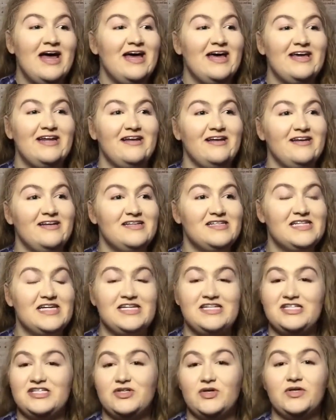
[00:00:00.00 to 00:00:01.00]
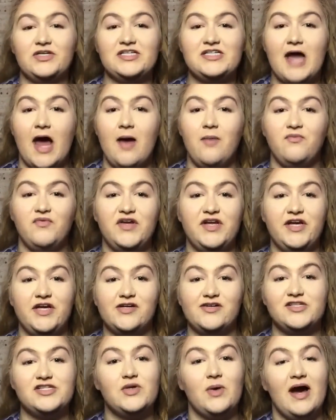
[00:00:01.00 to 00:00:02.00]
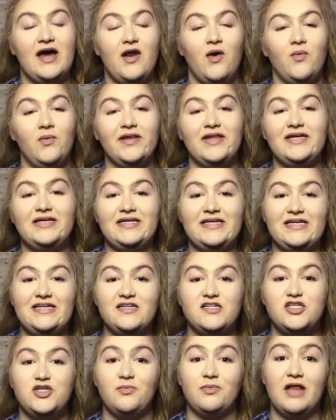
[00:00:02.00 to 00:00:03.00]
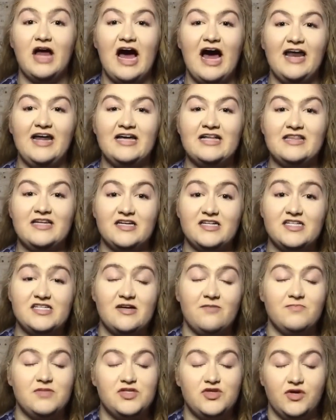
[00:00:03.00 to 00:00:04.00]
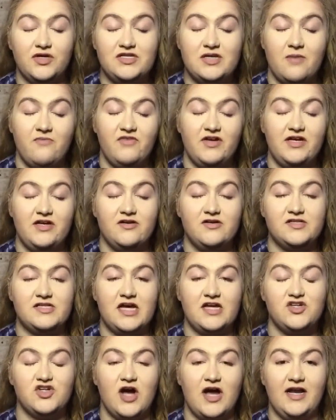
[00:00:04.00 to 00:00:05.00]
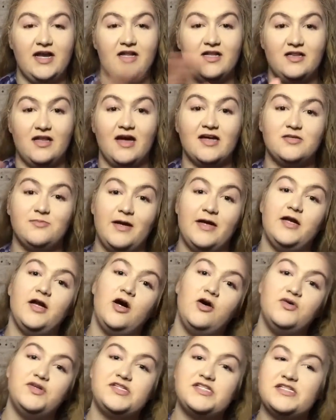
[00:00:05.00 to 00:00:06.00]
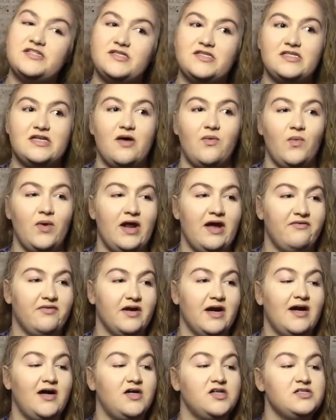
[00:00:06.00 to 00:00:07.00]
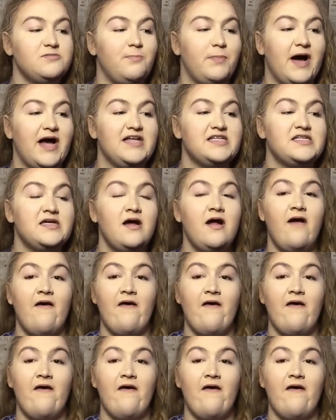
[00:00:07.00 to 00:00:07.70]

It is a story time video, so I don't really need to plan it. There's some story time videos I try to collect my notes and whatever else, but